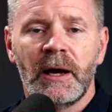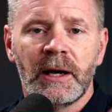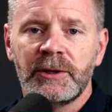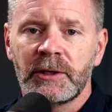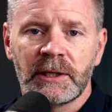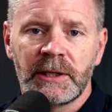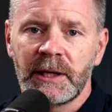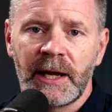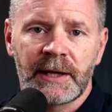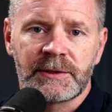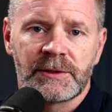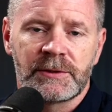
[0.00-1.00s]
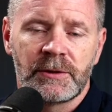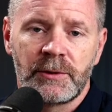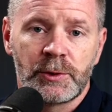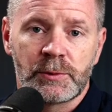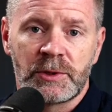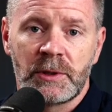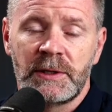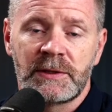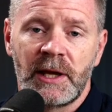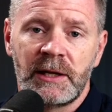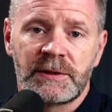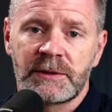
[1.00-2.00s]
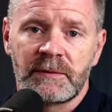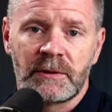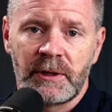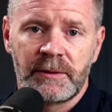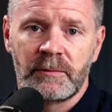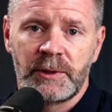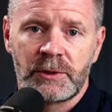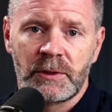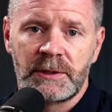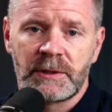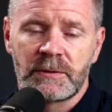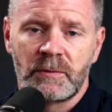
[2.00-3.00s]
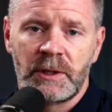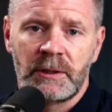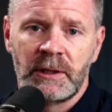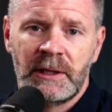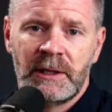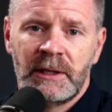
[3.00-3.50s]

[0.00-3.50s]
uh, you can get access to those retreats and several other retreats as well